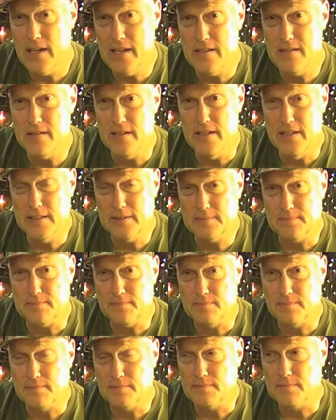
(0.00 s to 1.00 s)
I think,
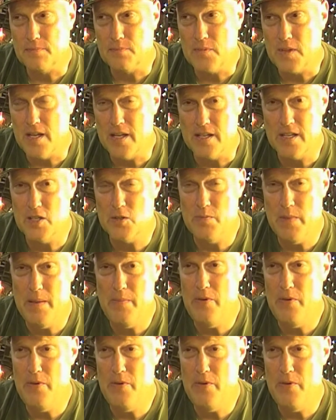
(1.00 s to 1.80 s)
because uh,